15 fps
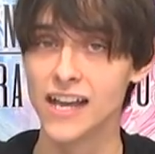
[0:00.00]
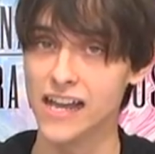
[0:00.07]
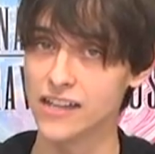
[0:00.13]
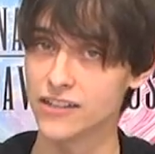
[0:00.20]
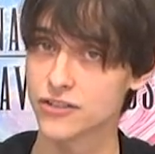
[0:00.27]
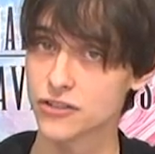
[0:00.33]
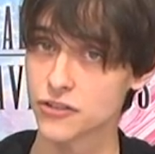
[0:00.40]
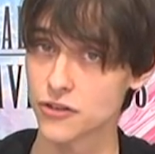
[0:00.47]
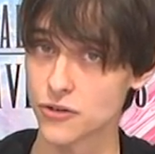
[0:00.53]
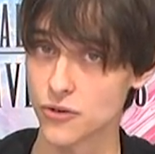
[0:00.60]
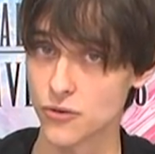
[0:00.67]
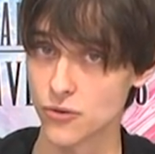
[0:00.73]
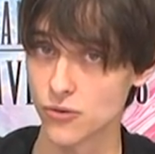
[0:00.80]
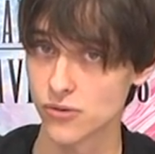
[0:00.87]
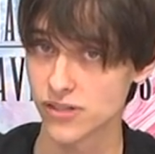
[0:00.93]
And
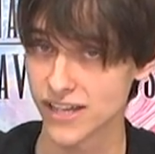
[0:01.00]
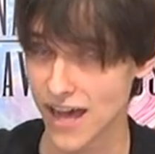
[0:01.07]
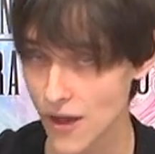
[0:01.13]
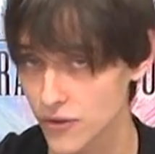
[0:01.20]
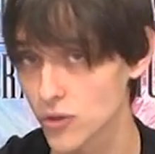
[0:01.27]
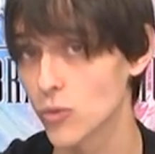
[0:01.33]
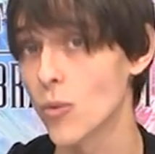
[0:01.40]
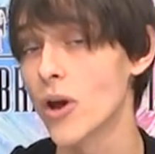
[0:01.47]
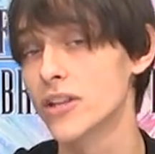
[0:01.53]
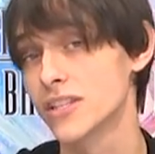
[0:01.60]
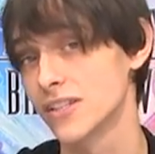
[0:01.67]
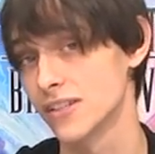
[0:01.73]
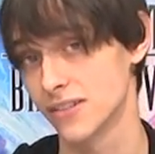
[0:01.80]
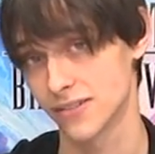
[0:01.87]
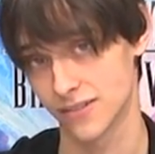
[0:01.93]
so now you'll want
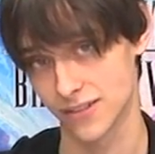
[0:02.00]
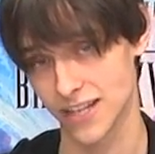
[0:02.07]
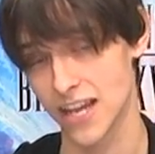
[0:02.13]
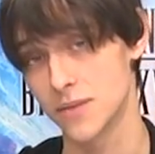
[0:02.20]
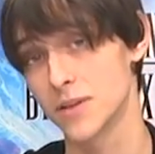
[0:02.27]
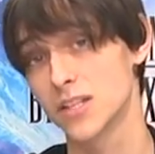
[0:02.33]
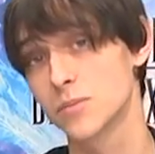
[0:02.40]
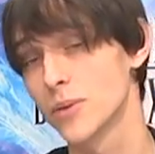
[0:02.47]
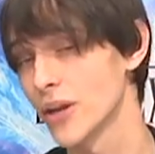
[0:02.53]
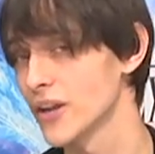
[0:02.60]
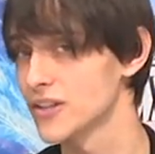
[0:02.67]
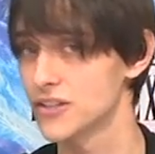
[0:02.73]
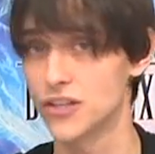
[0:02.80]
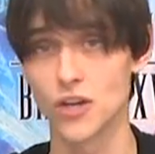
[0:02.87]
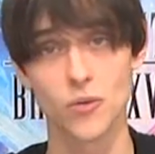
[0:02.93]
to get him
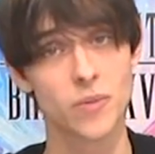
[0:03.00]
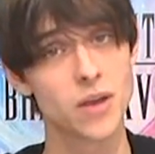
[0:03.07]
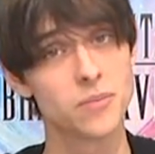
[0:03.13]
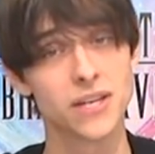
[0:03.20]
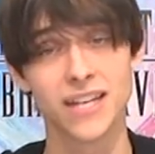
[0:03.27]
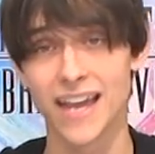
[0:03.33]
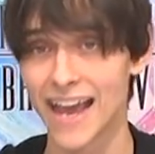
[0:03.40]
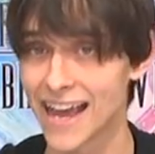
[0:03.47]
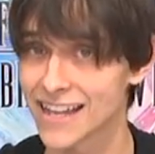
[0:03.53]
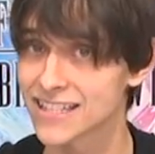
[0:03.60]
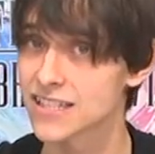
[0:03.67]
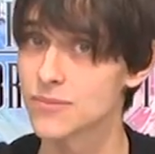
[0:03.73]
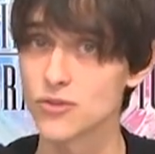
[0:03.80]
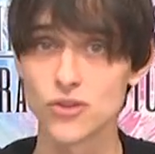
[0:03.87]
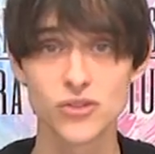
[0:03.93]
experience, maybe
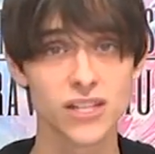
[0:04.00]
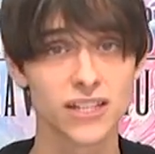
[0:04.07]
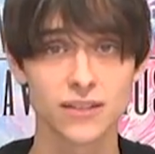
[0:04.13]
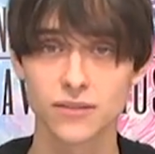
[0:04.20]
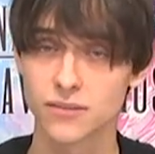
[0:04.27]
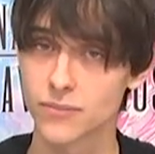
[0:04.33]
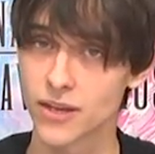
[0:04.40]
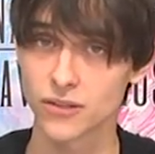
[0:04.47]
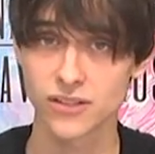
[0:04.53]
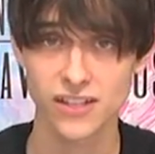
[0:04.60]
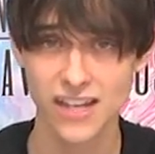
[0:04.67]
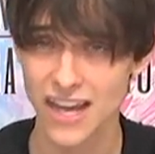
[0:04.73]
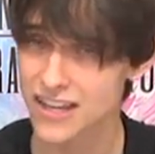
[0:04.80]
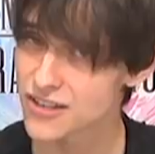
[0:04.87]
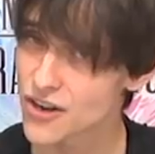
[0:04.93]
enhance him using metal
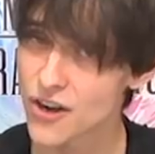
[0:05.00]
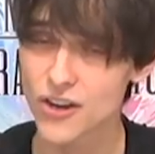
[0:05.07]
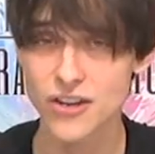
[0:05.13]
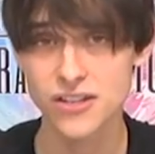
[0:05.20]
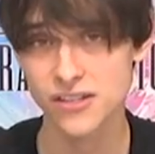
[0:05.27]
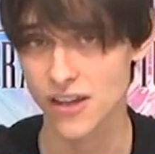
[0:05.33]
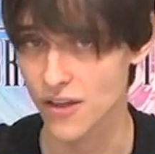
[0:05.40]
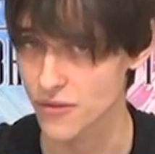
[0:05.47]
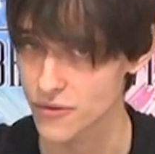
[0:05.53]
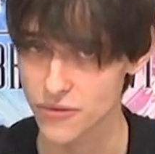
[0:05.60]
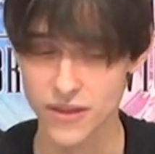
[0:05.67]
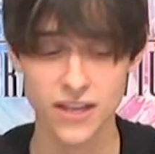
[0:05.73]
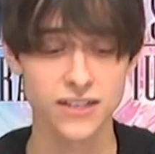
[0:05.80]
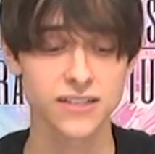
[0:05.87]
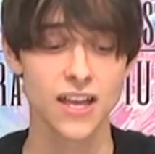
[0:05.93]
gigantars, other
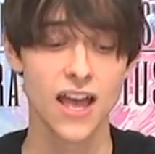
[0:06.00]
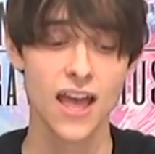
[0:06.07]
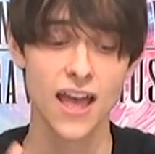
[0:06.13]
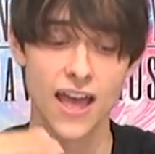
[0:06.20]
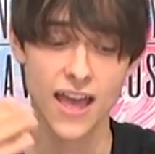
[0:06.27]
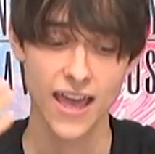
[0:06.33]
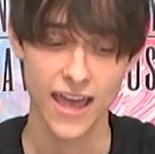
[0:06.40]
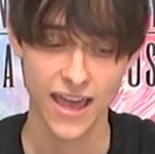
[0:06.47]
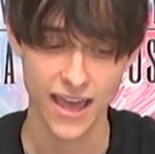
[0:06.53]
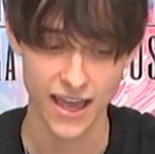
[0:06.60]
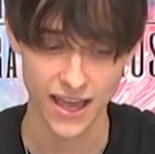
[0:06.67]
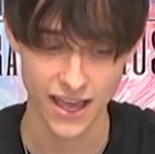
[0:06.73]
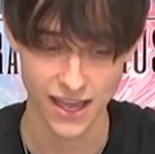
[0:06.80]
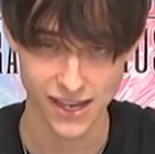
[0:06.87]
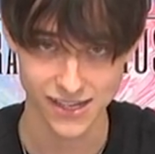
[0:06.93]
things,
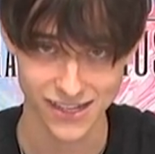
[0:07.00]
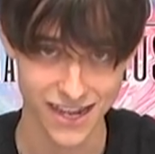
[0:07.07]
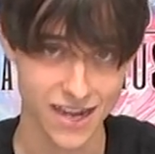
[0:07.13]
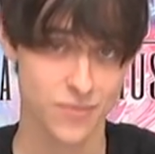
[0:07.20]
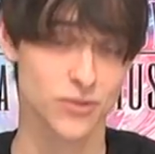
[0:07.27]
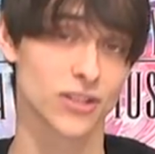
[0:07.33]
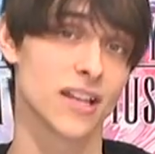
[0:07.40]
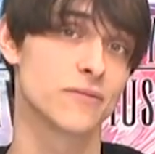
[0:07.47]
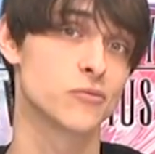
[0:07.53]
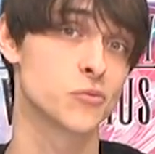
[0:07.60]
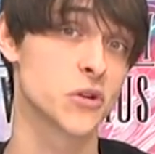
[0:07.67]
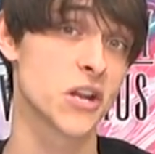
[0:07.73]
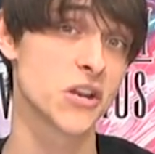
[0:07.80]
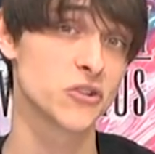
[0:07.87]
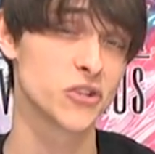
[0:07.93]
and get him to level
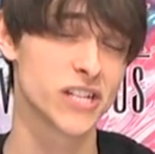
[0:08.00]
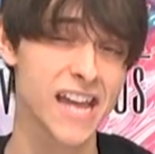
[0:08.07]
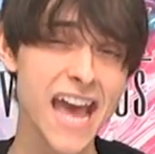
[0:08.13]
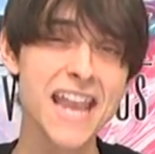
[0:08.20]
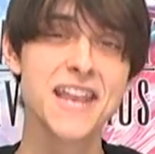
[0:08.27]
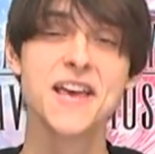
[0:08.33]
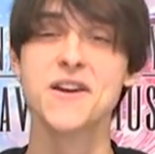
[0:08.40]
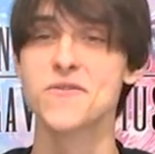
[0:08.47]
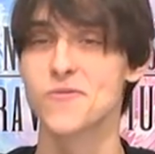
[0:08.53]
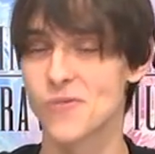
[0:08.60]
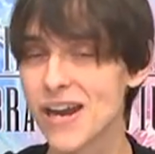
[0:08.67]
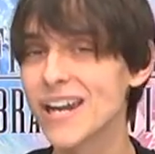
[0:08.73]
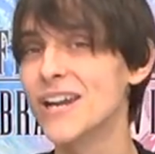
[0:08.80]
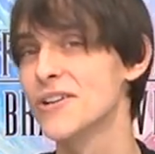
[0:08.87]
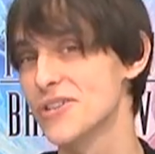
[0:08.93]
100 again,
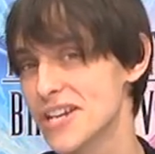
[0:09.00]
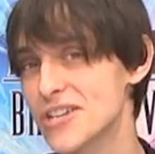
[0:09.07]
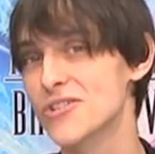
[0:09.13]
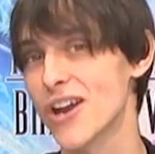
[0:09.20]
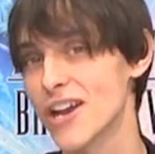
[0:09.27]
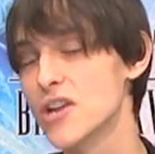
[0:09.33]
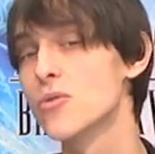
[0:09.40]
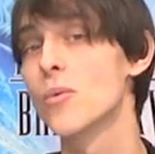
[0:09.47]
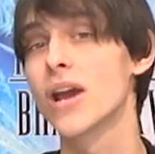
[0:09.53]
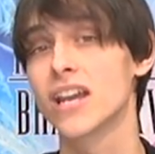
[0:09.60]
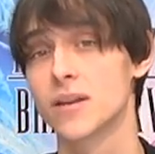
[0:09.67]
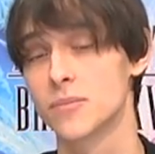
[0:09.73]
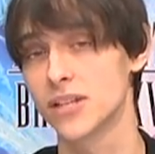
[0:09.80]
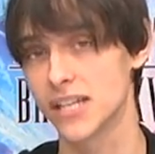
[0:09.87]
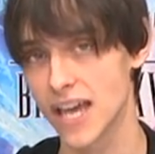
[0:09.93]
where you can try to
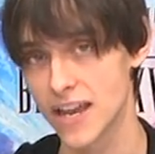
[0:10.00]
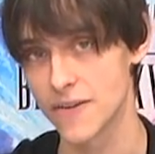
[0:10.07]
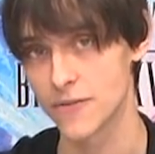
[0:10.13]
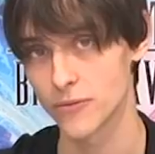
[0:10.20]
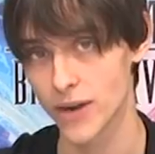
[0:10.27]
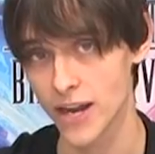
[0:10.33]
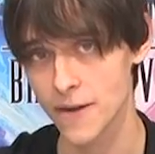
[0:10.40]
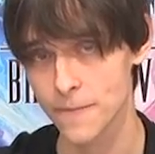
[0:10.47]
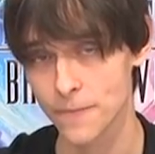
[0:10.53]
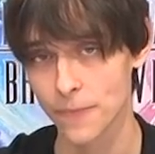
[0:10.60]
awaken him again, right?